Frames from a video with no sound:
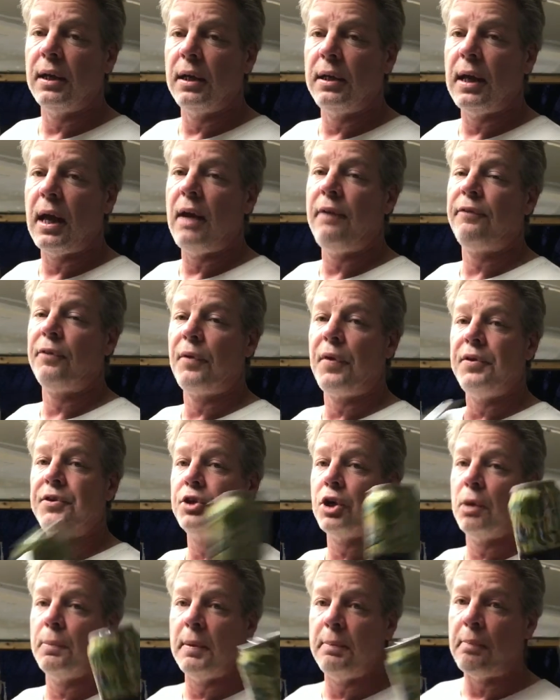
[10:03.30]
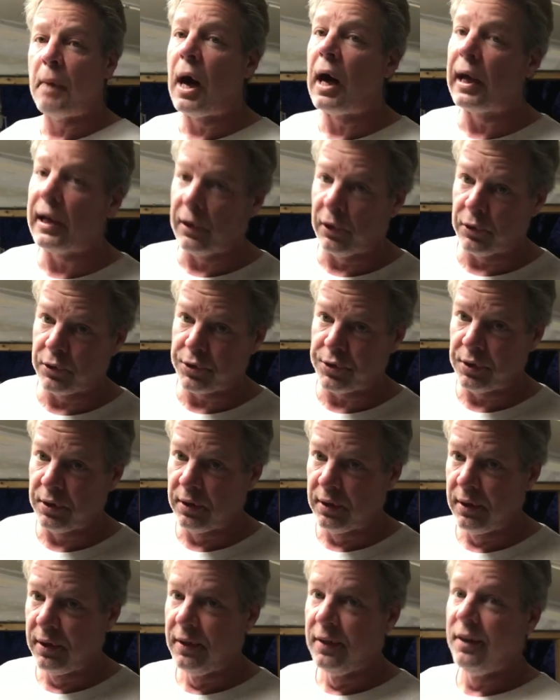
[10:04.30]
in the day for the German miners.
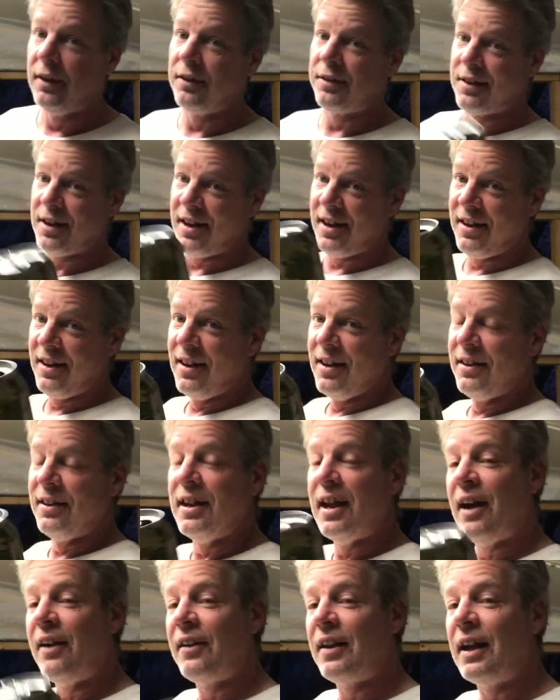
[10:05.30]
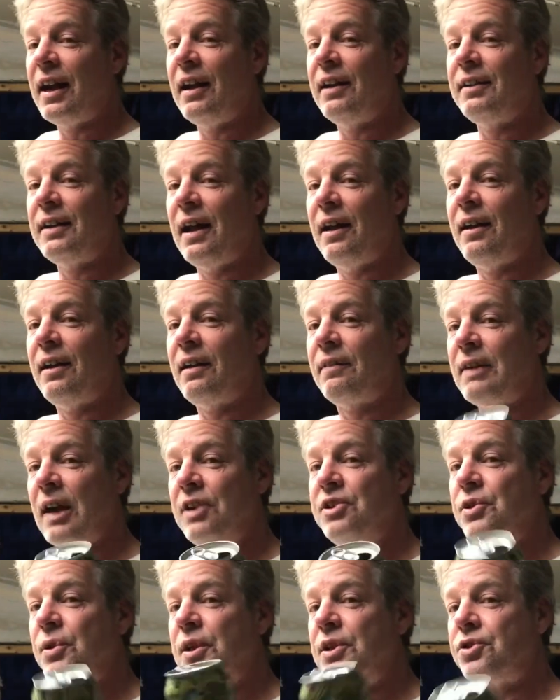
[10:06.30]
Okay, now that I
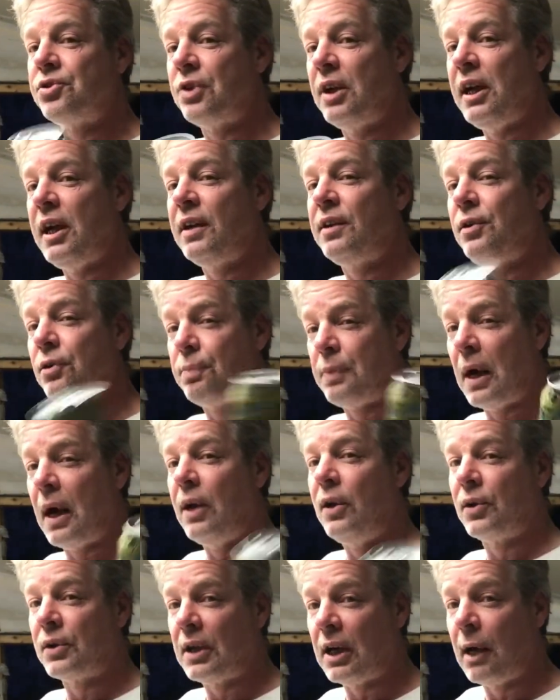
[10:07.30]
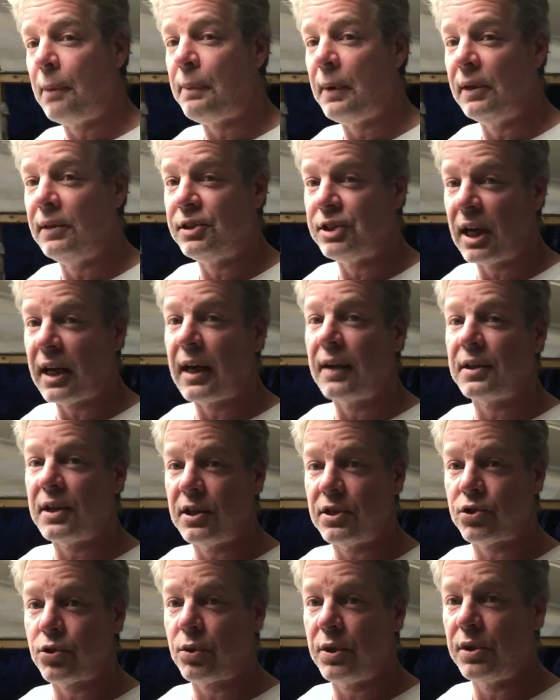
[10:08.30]
got you intrigued, you probably look it up and check out the
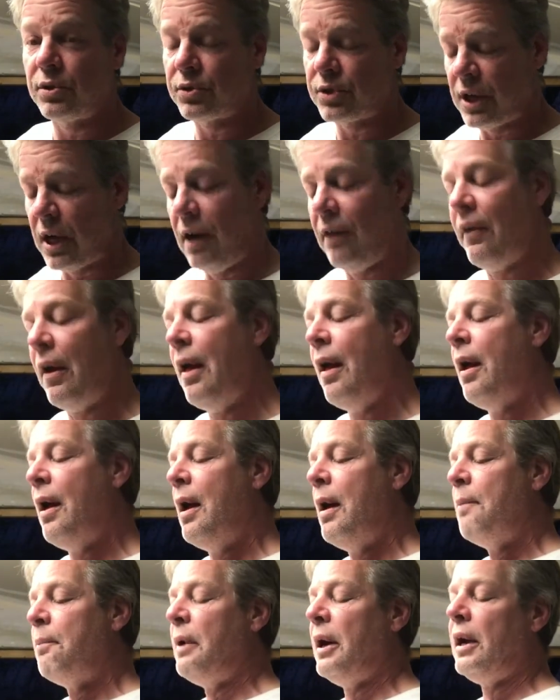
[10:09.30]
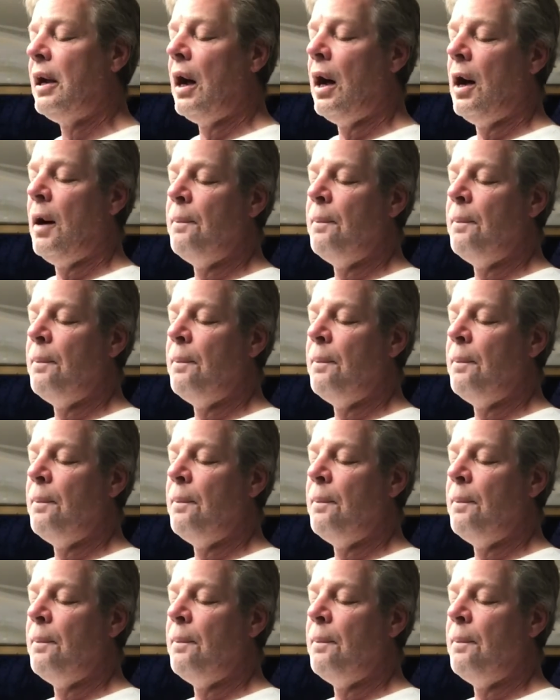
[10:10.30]
history yourself. But